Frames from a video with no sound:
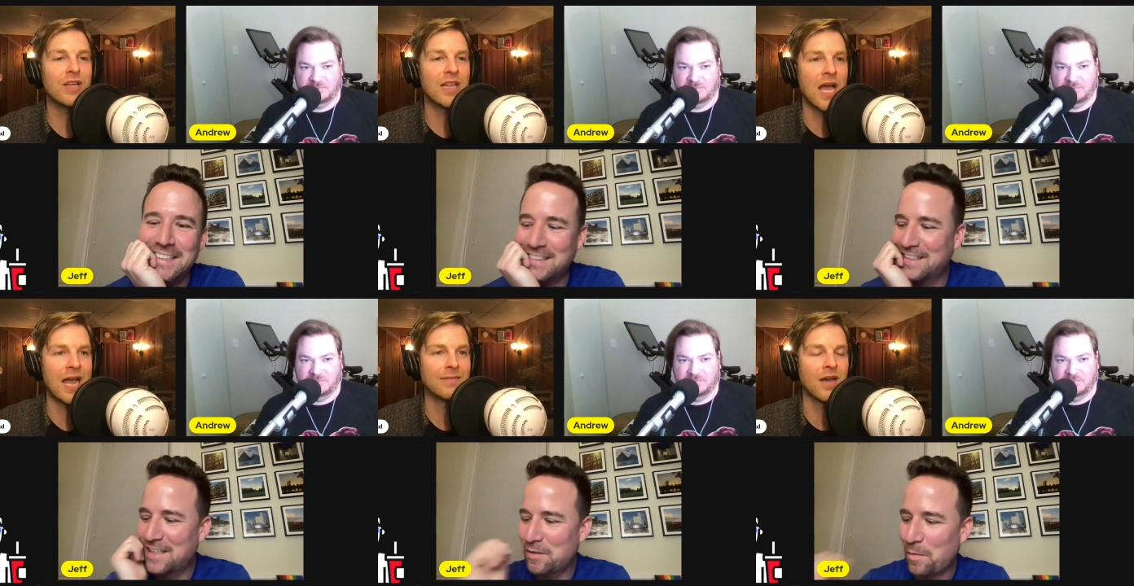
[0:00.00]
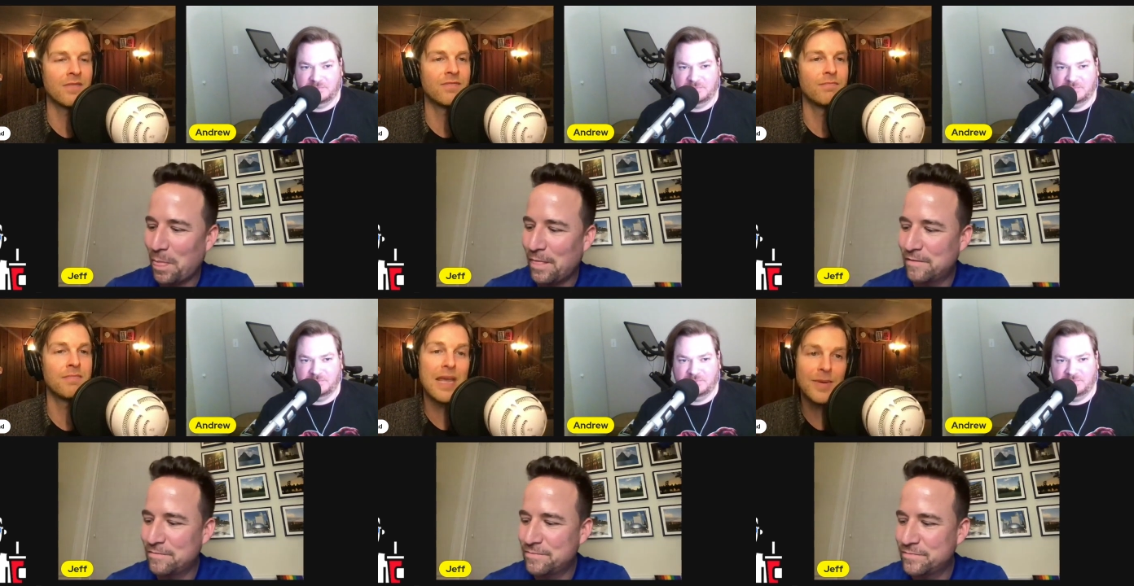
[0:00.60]
Speaker 1: line of
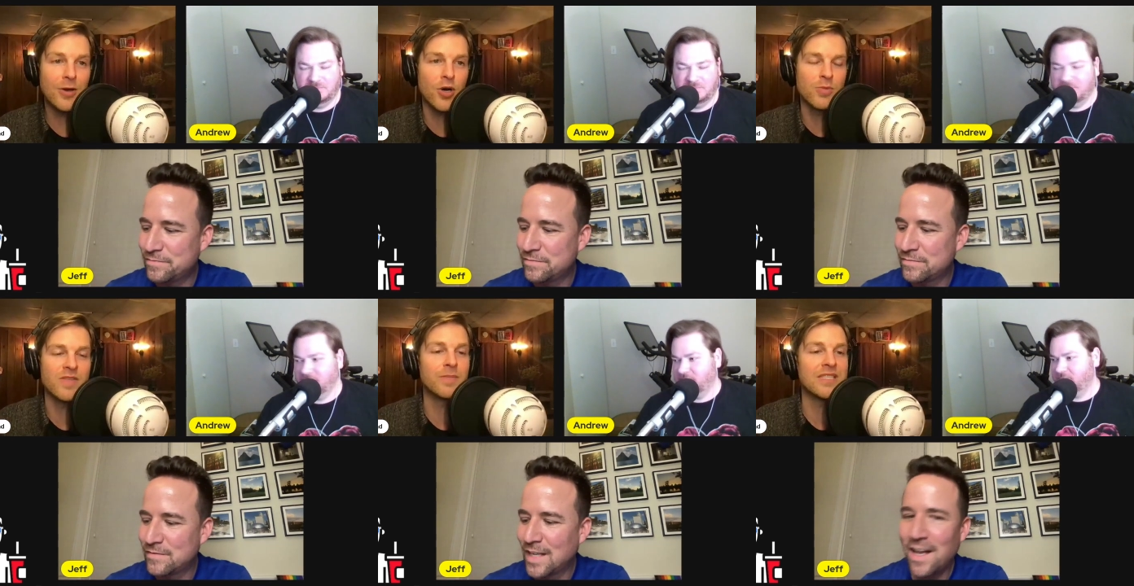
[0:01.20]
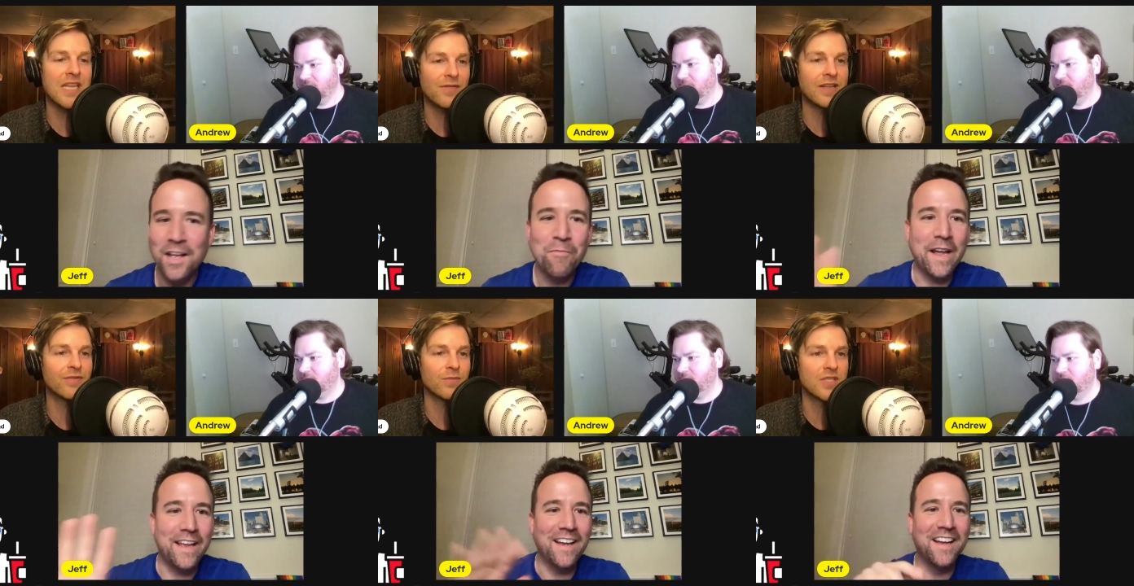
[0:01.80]
maybe the whole movie, but
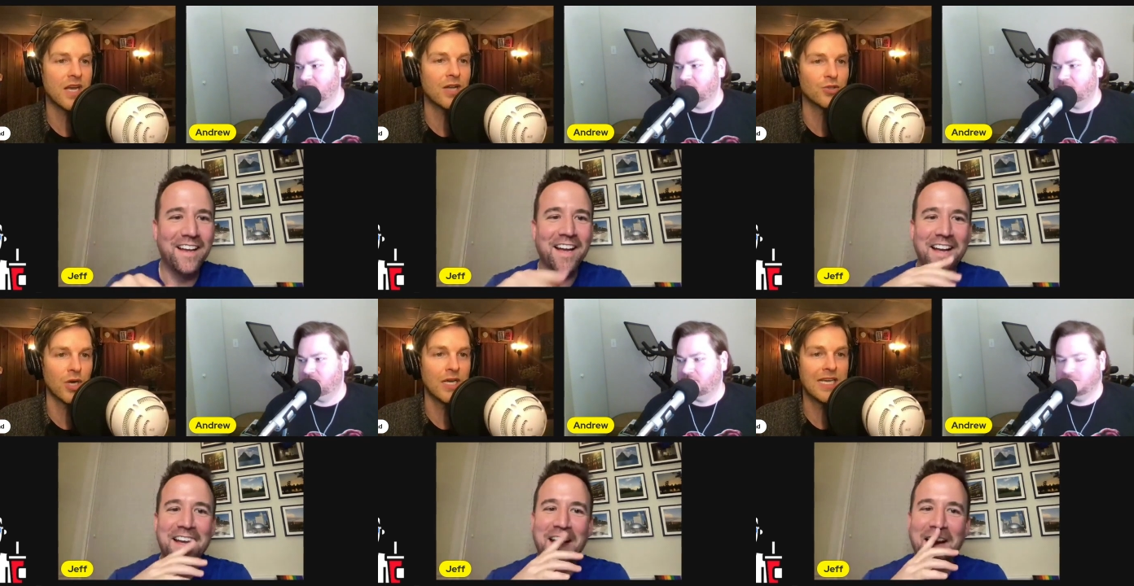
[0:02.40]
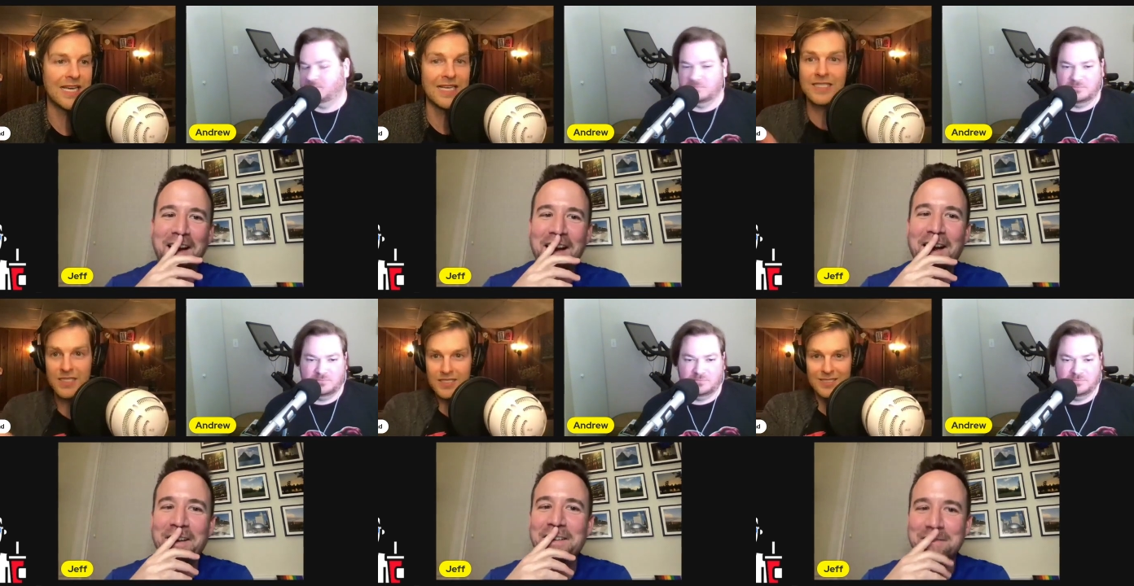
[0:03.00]
definitely Wait. from Sandra
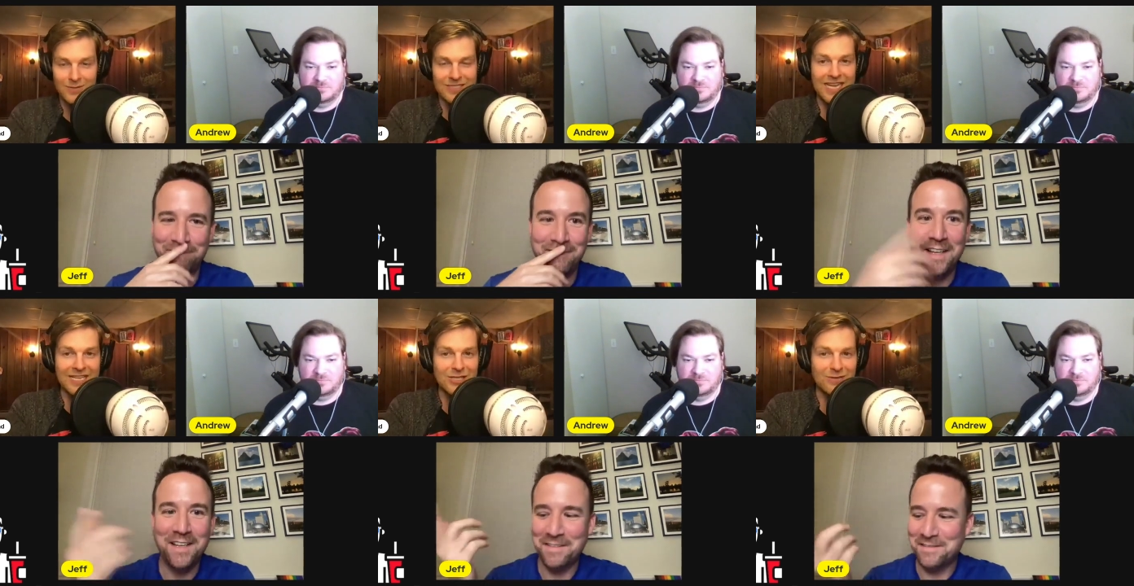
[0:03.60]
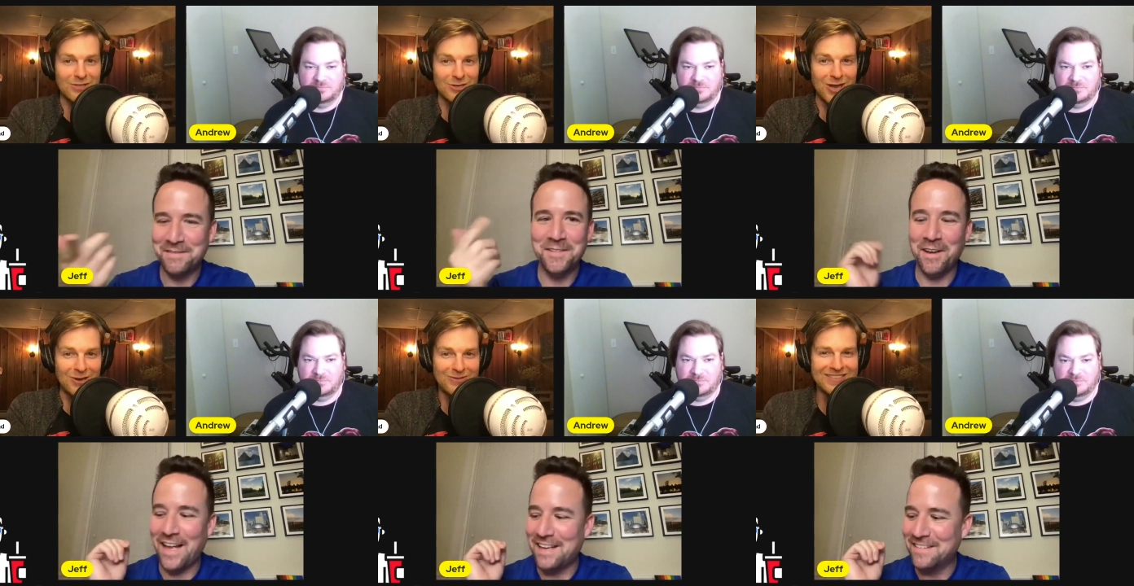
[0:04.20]
is say it, Jeff. Do you
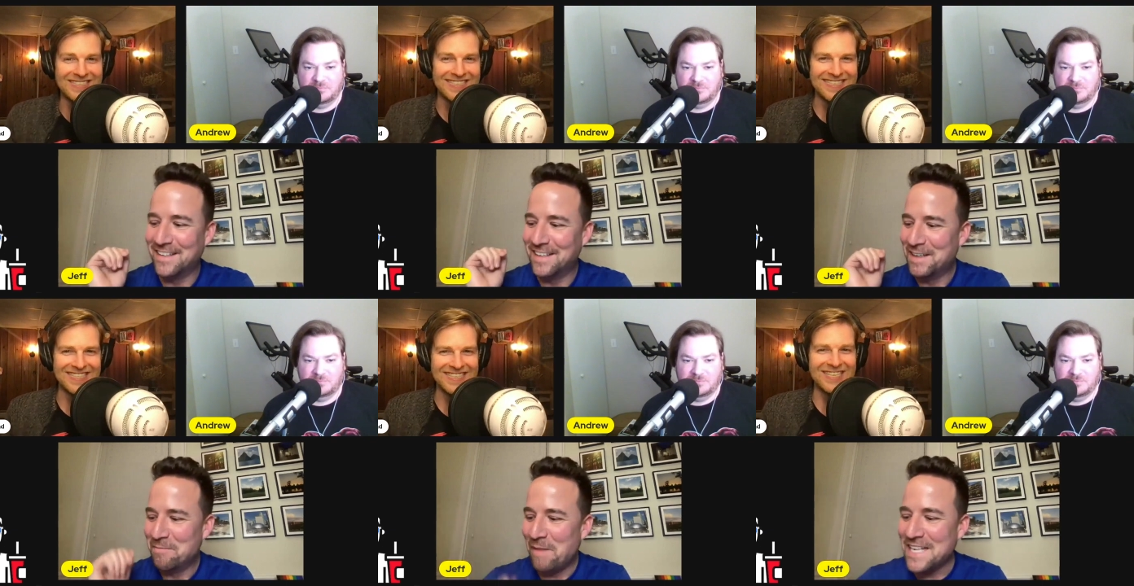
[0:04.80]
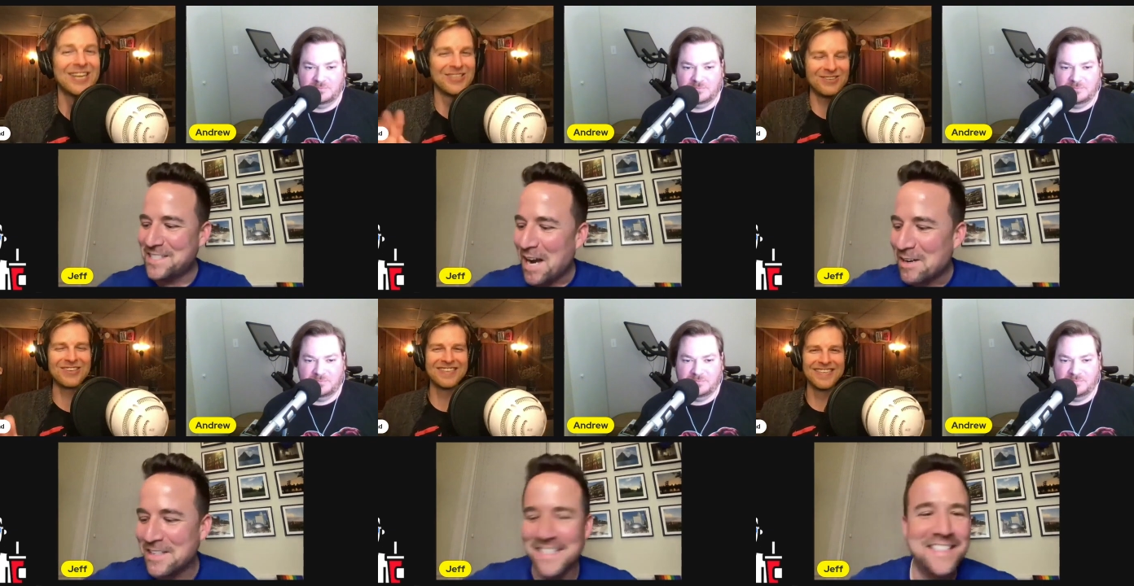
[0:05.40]
know? My
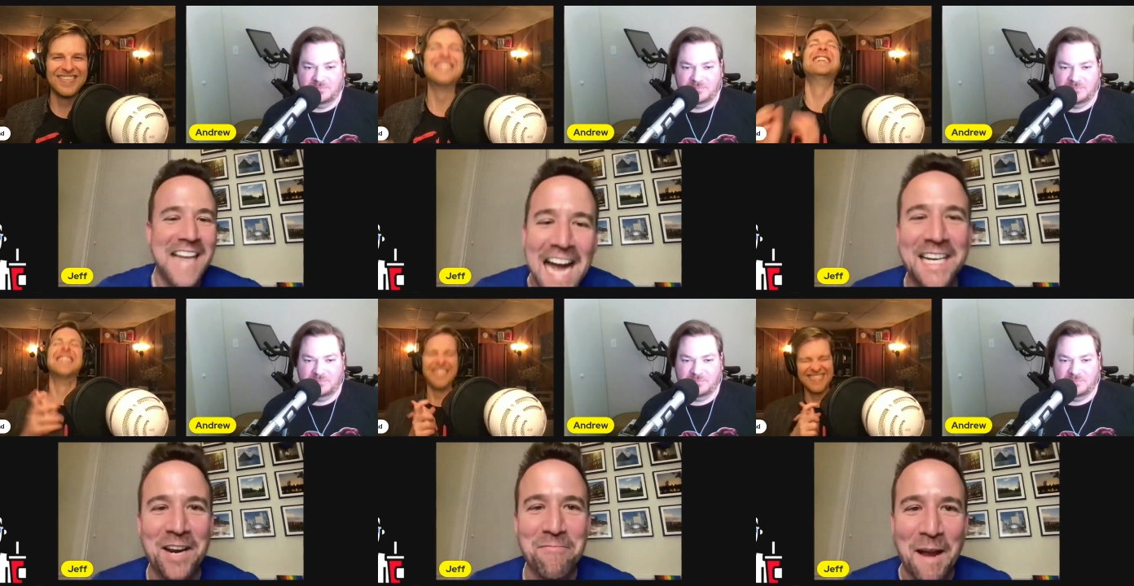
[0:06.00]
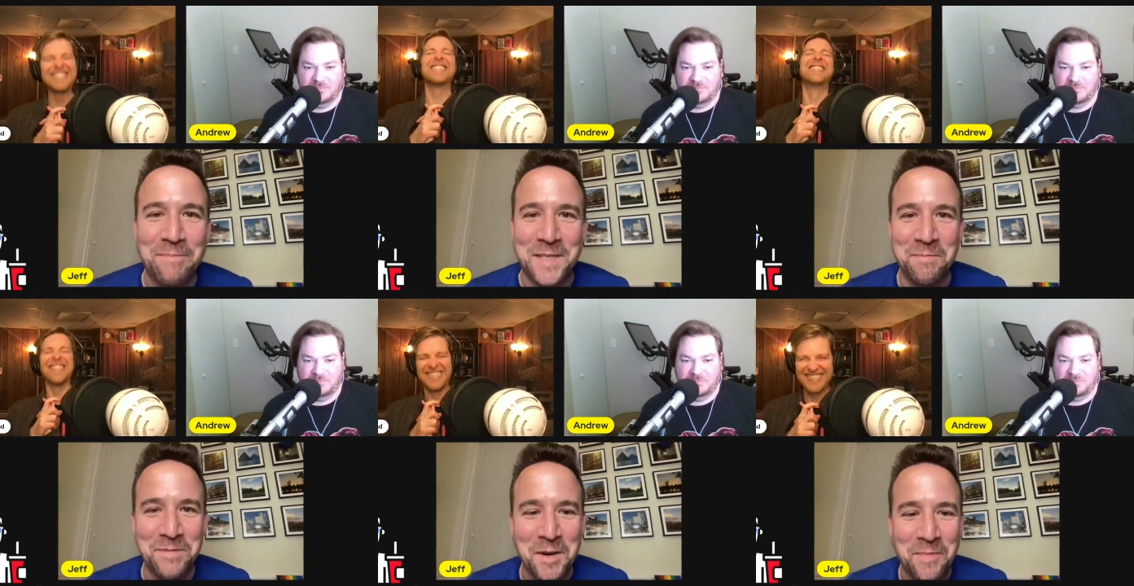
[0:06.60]
daughter
Speaker 2: does not get raped
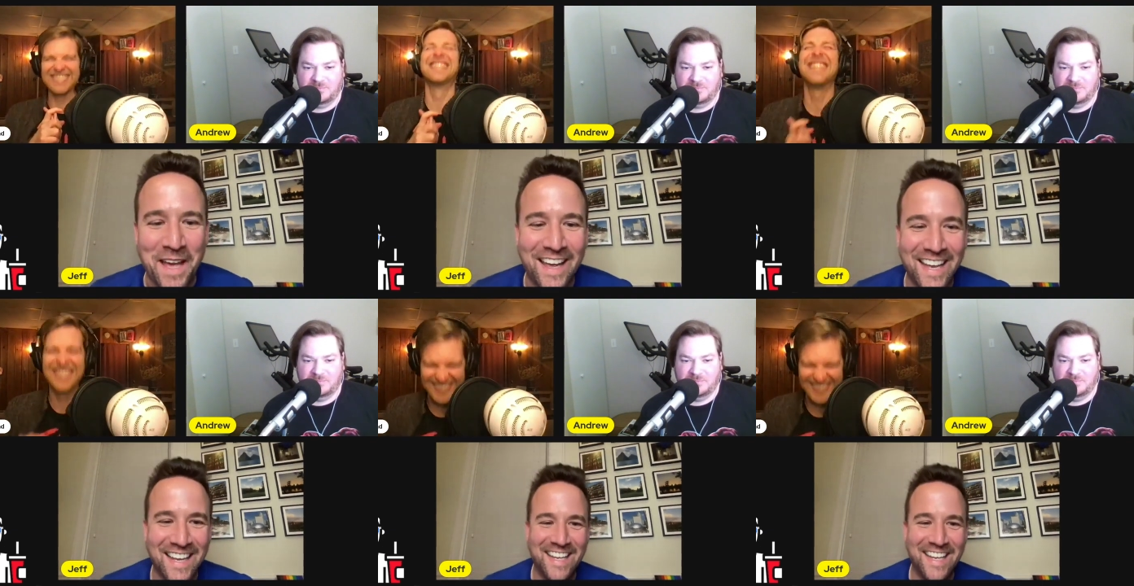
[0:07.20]
in Blue Bay.